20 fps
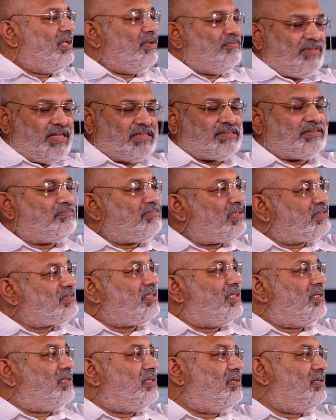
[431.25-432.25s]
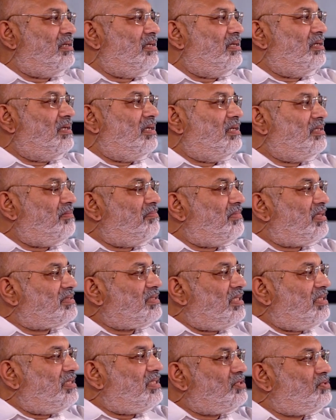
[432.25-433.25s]
If there is a muscle, the
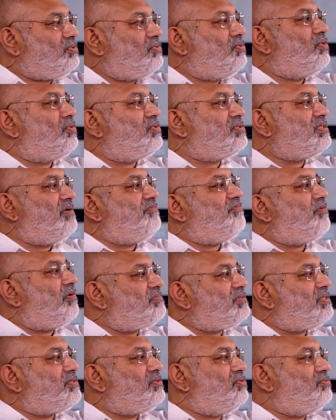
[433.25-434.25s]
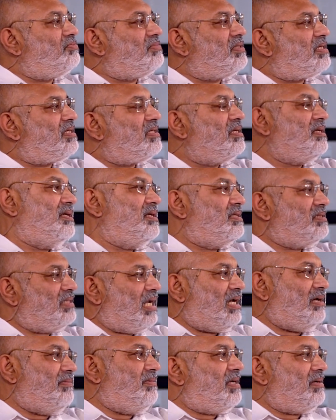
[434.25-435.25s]
muscle tissue grows and forms a tumor,
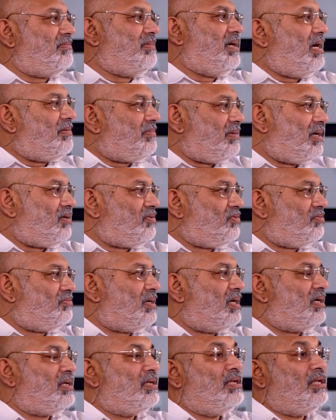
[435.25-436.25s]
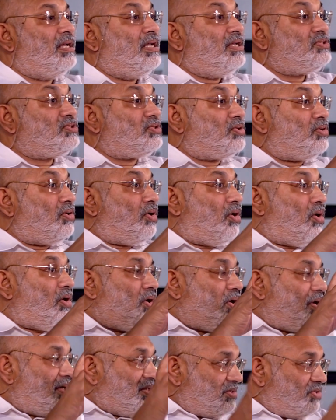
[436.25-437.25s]
that will become a hamartoma. So
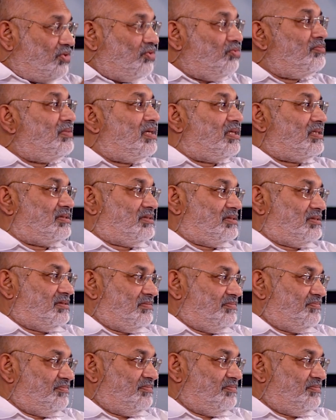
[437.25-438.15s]
all tumors